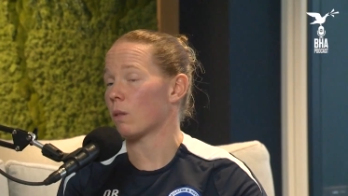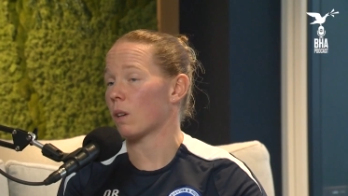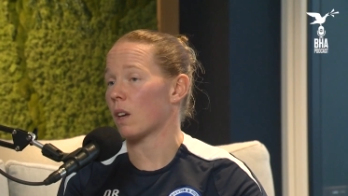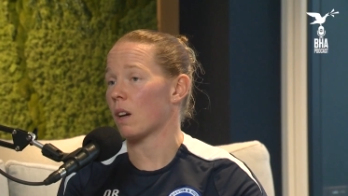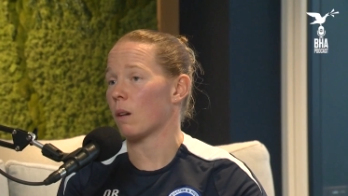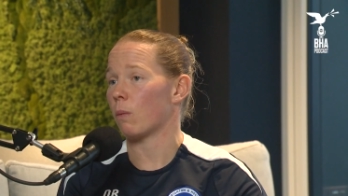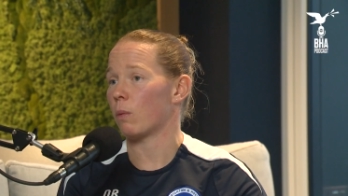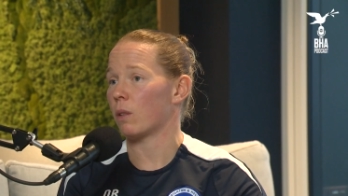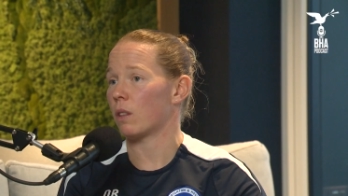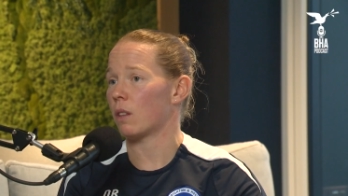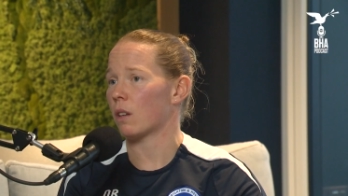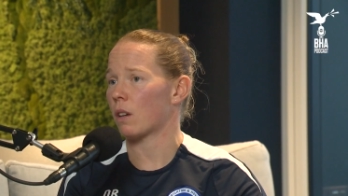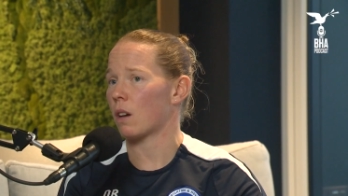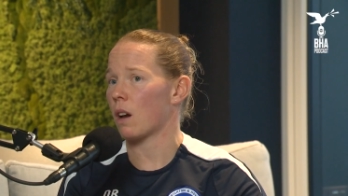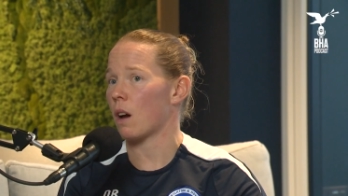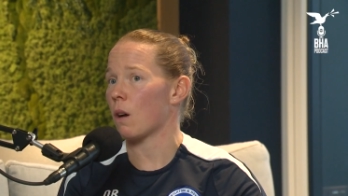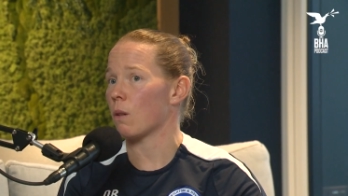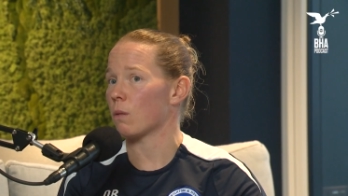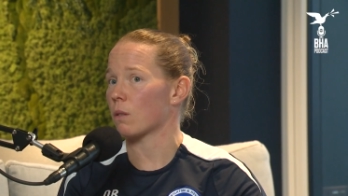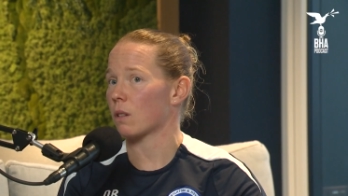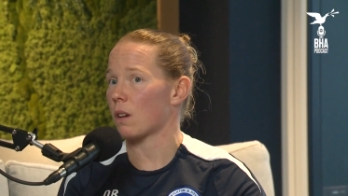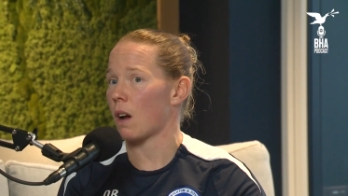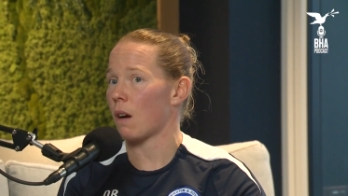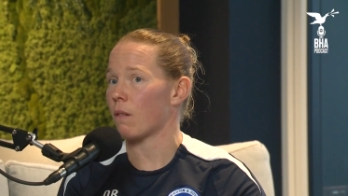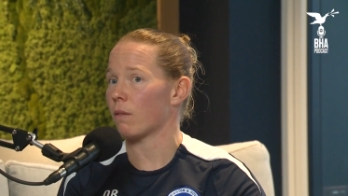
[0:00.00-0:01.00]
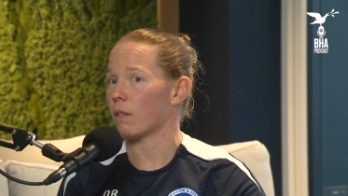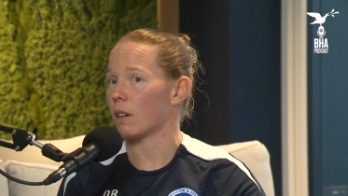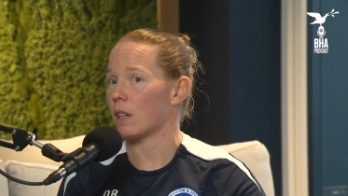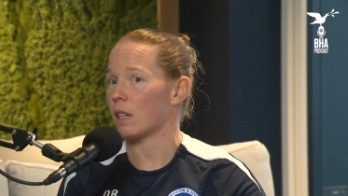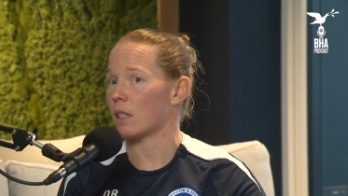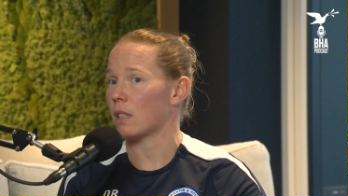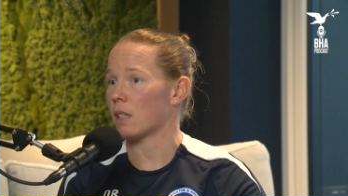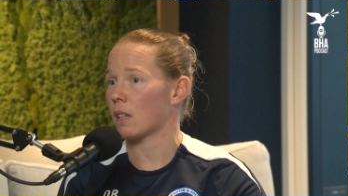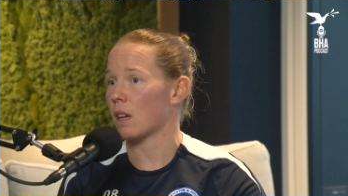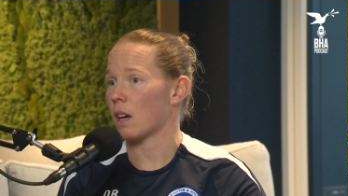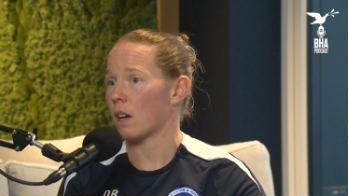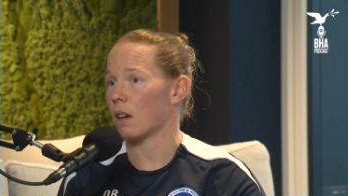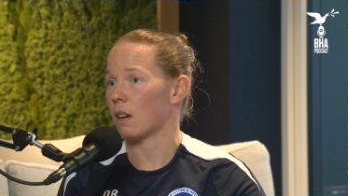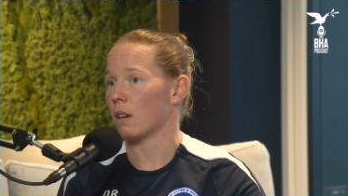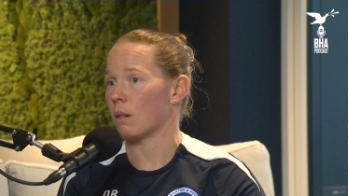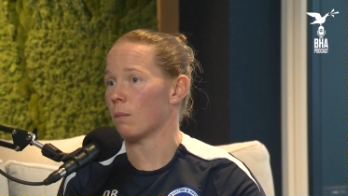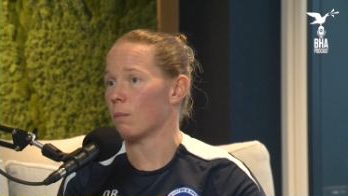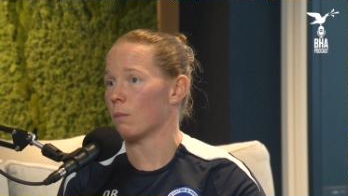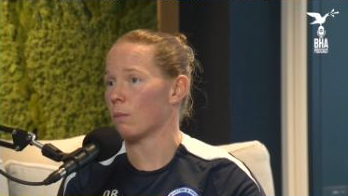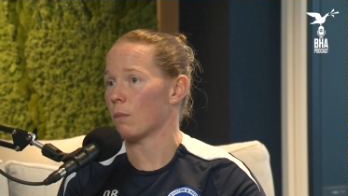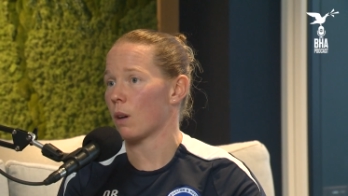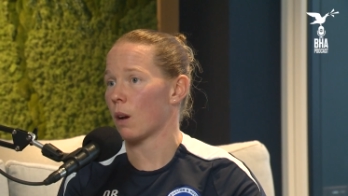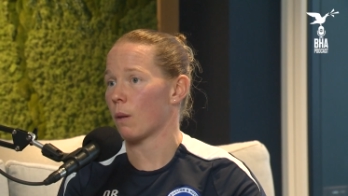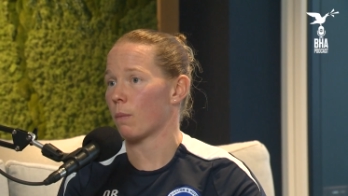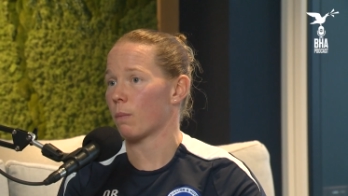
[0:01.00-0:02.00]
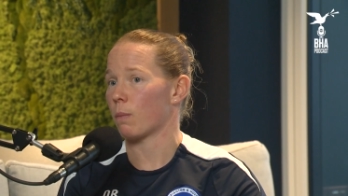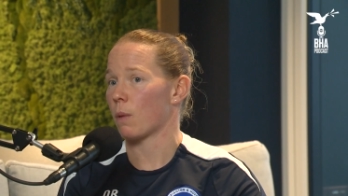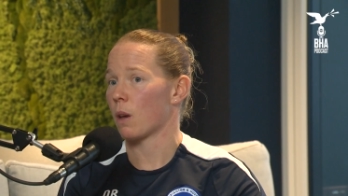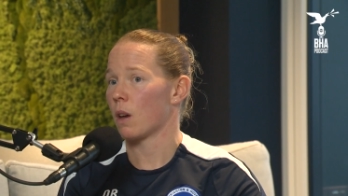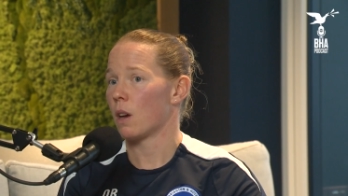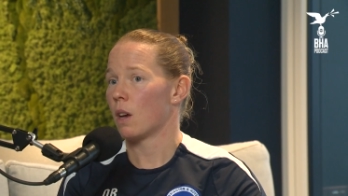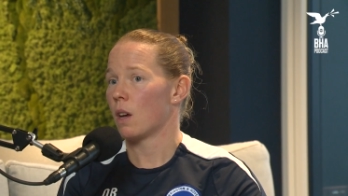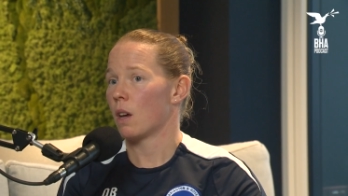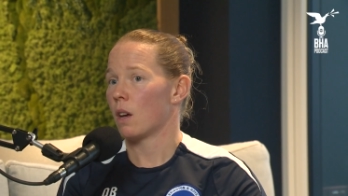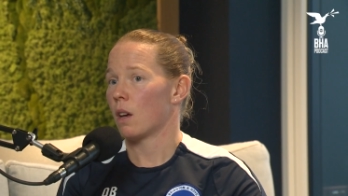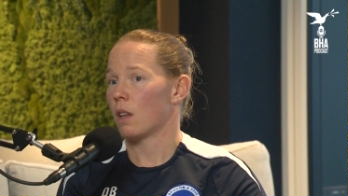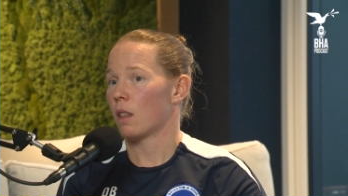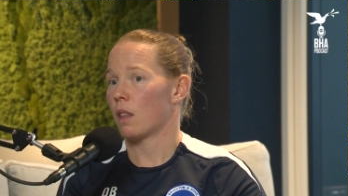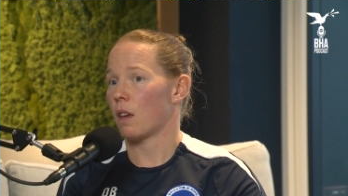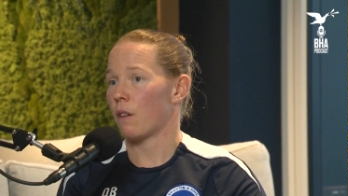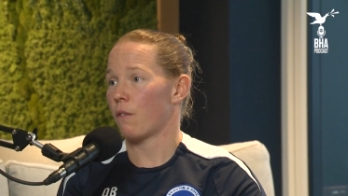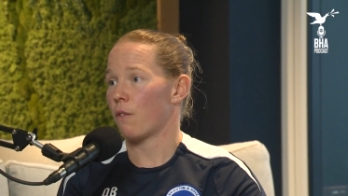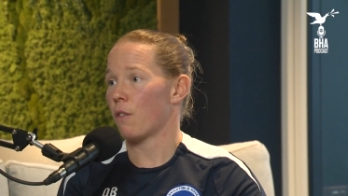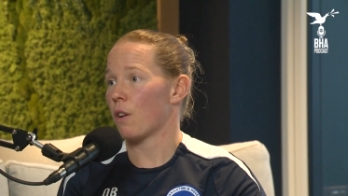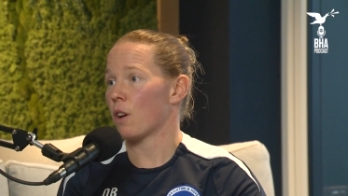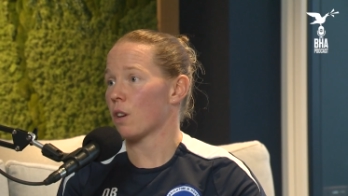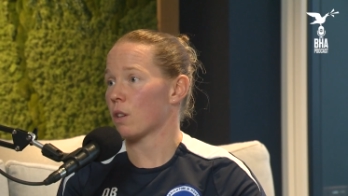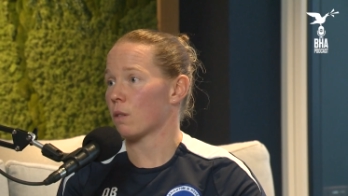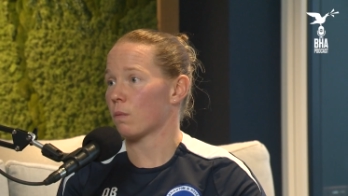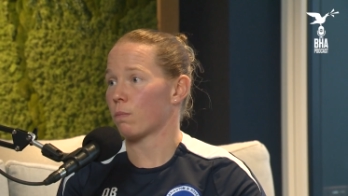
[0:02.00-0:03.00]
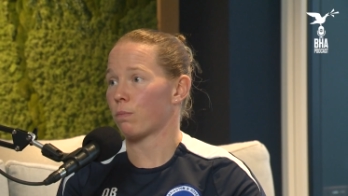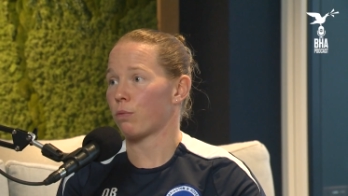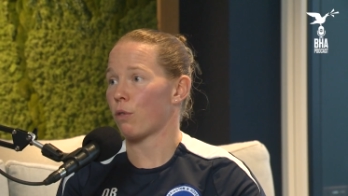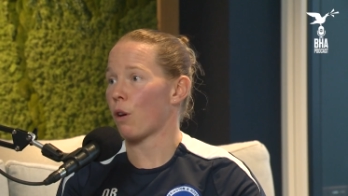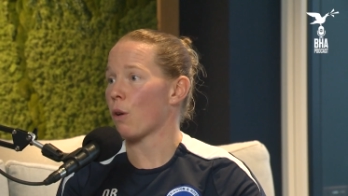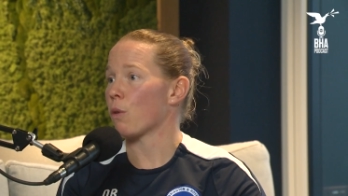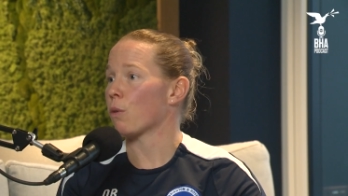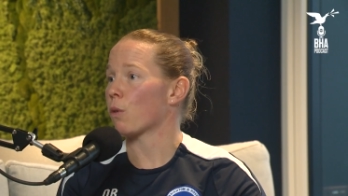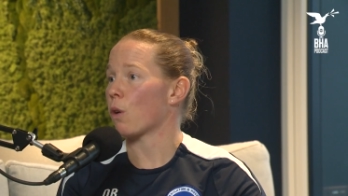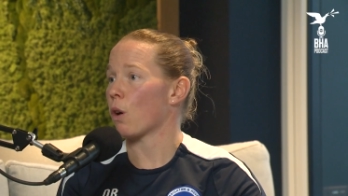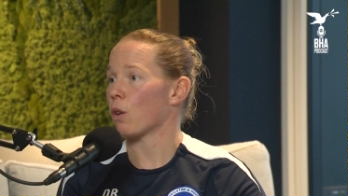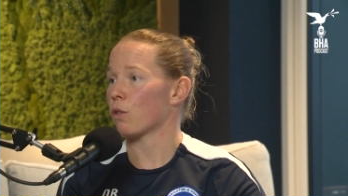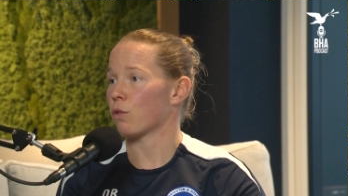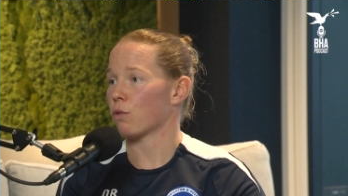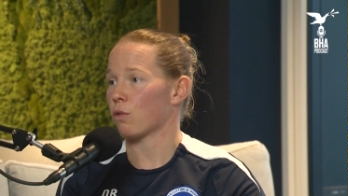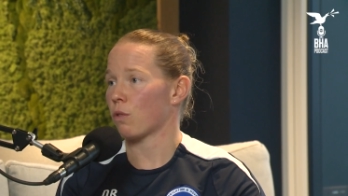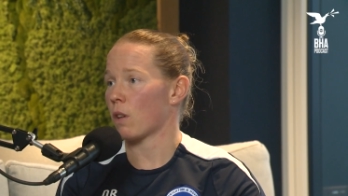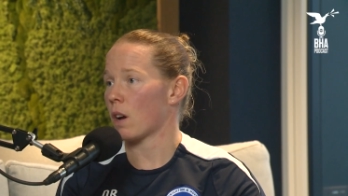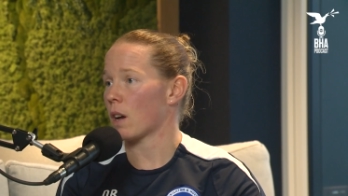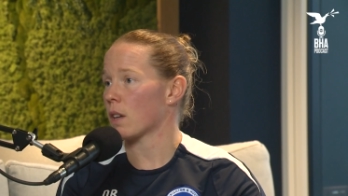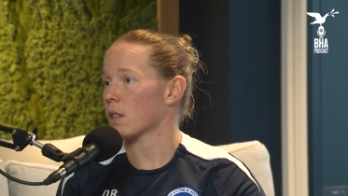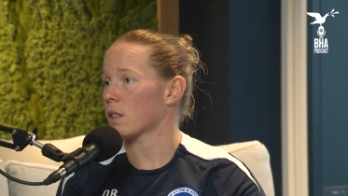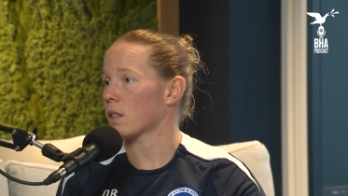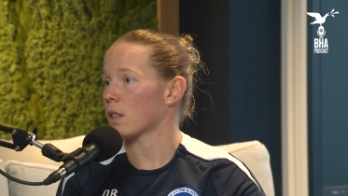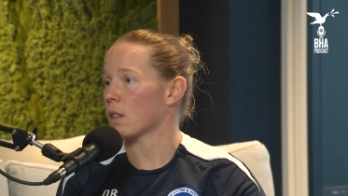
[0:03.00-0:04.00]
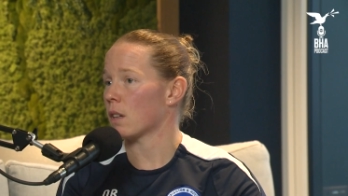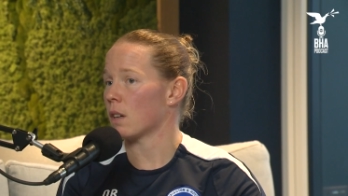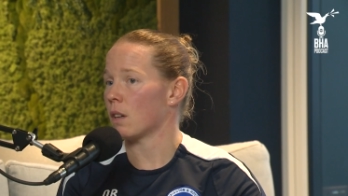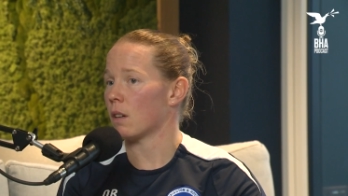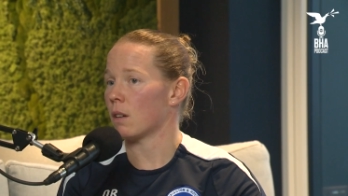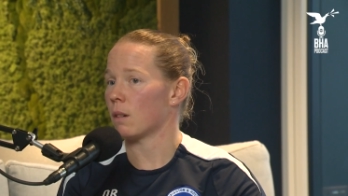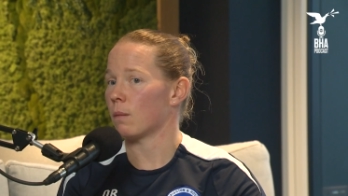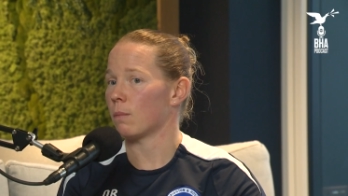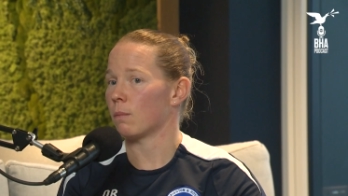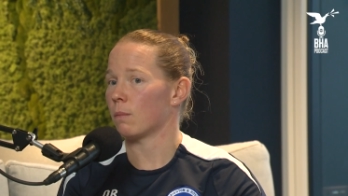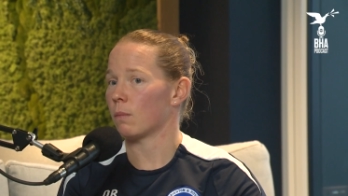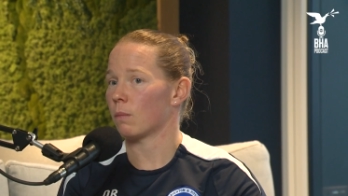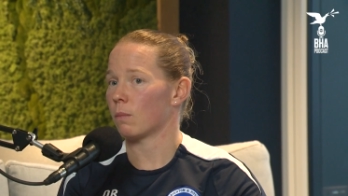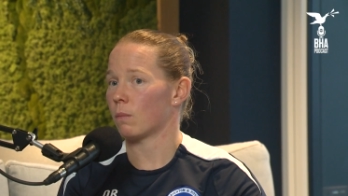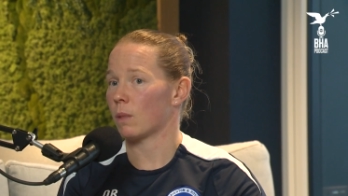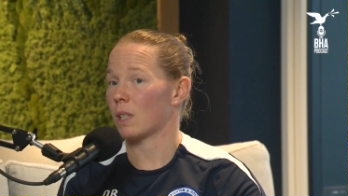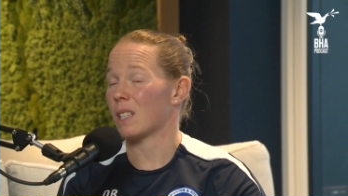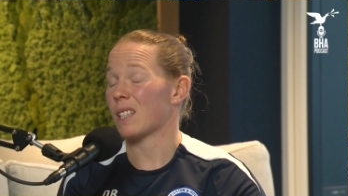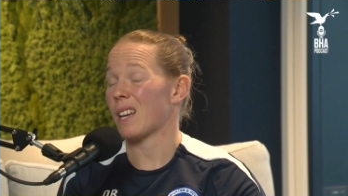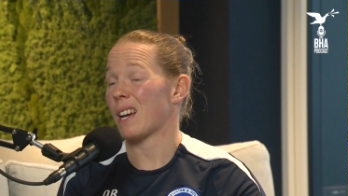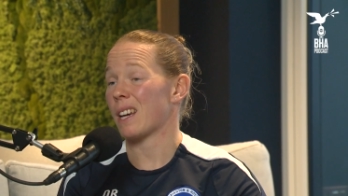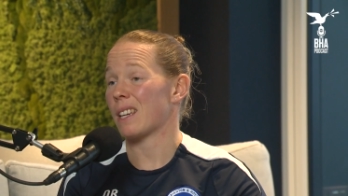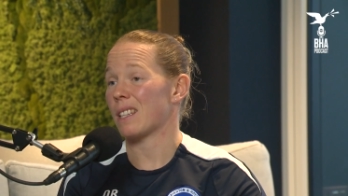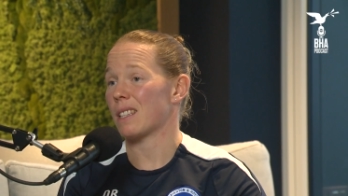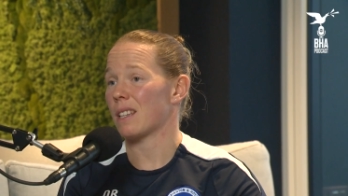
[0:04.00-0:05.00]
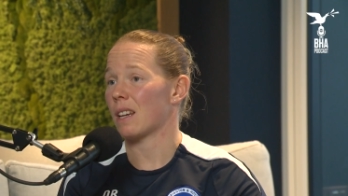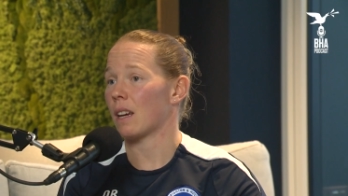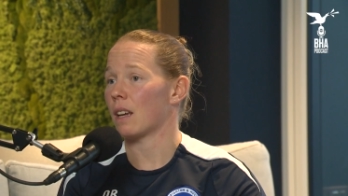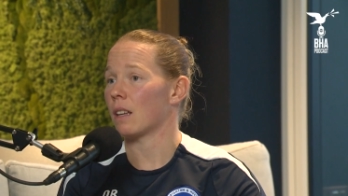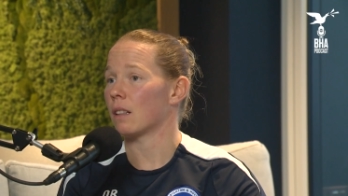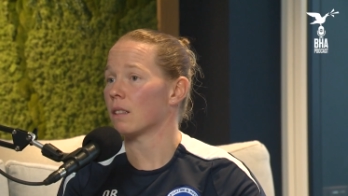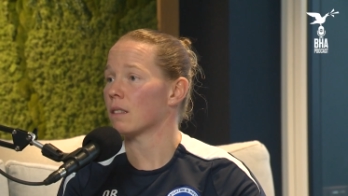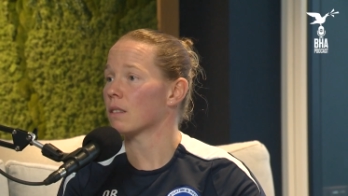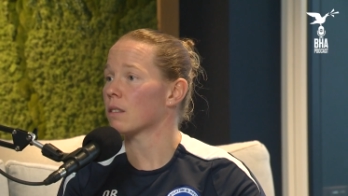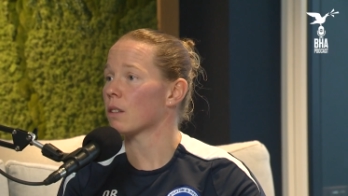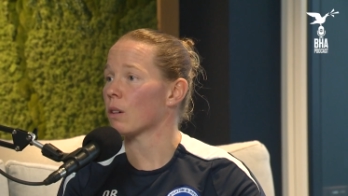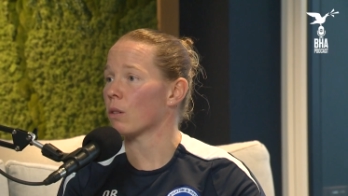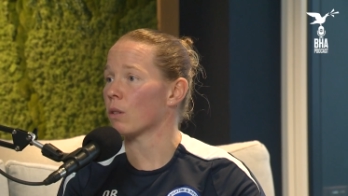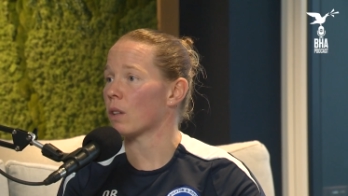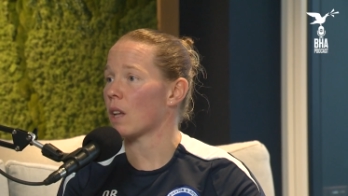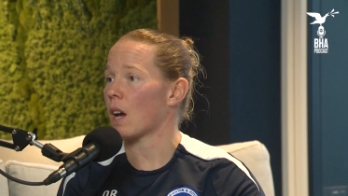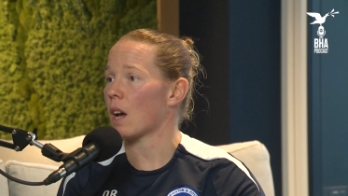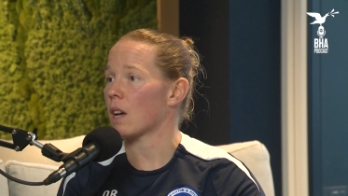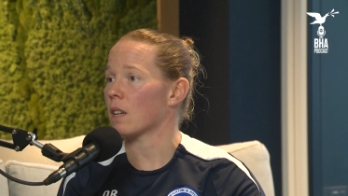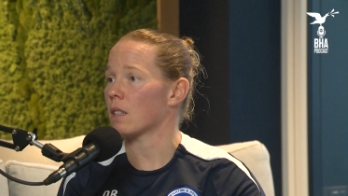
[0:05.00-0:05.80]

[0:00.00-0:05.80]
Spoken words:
yeah, with the girls currently to get up their first pro contract, it's 18, so on their